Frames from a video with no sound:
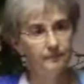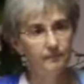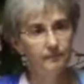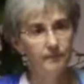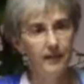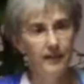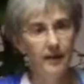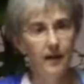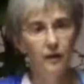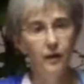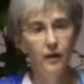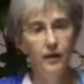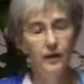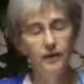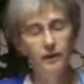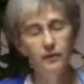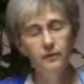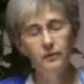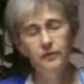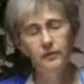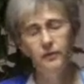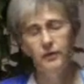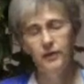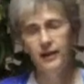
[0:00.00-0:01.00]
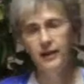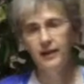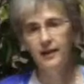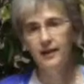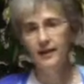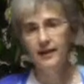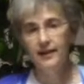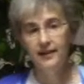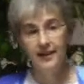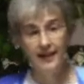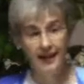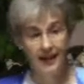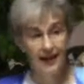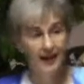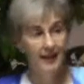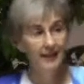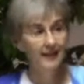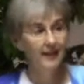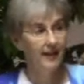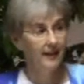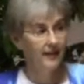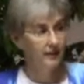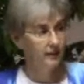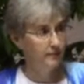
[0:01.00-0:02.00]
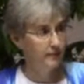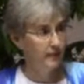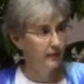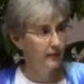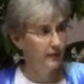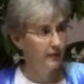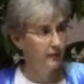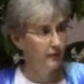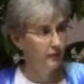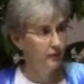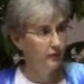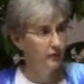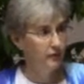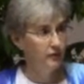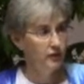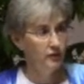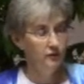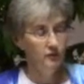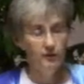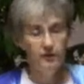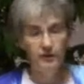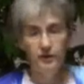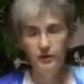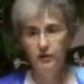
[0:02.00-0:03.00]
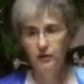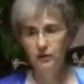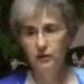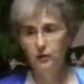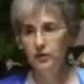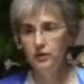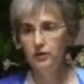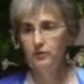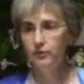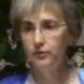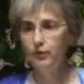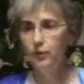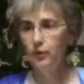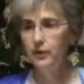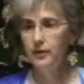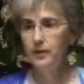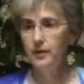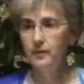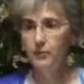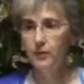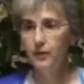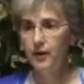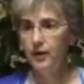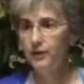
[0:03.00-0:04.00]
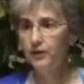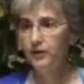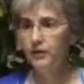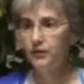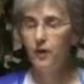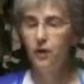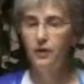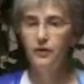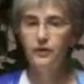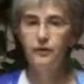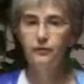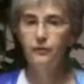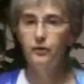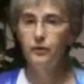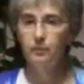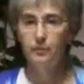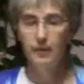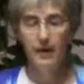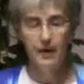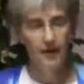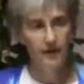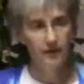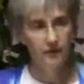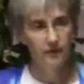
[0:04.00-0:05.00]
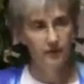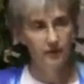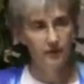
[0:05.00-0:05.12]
Now, another thing that I liked about Hinduism is Hinduism fully embraces all different paths.